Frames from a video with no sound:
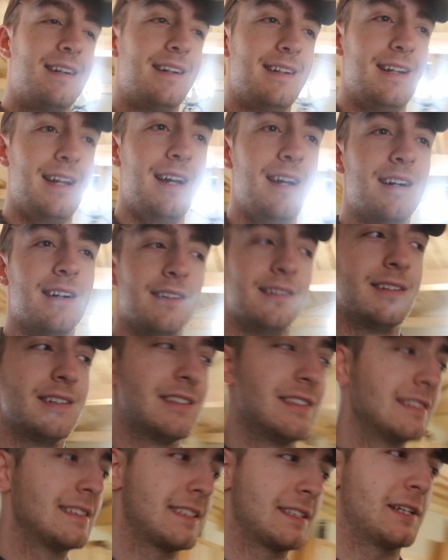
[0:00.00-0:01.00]
yeah.
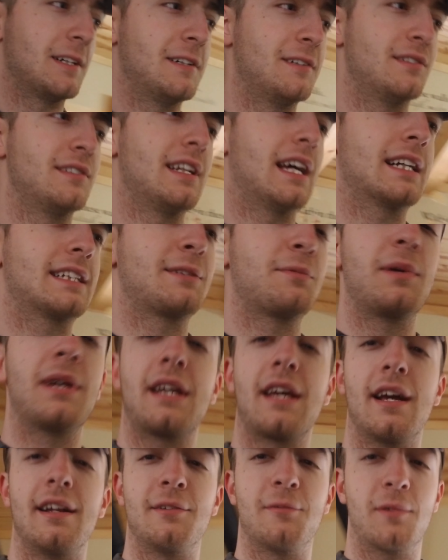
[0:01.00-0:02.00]
So next
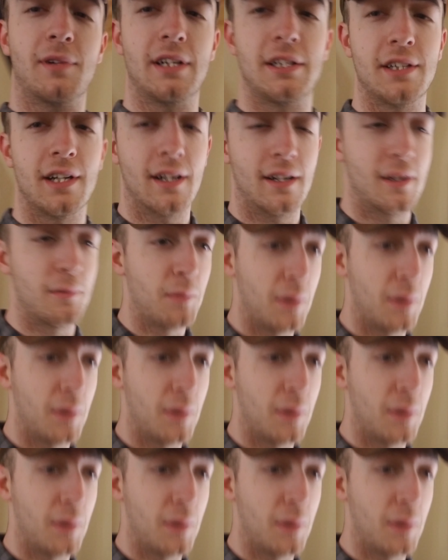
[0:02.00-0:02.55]
weekend we're gonna try to come